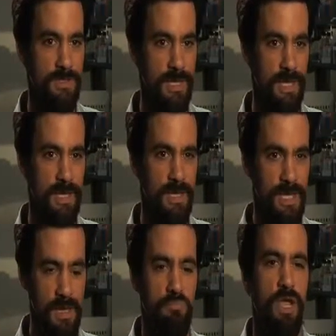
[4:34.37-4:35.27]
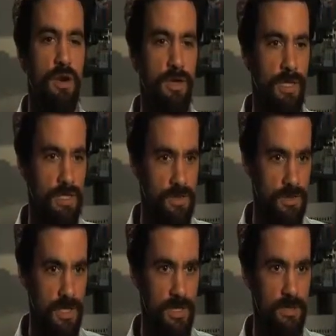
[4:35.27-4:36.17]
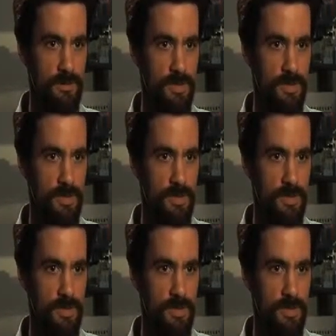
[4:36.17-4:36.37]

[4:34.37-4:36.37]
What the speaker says: than impairing adult health.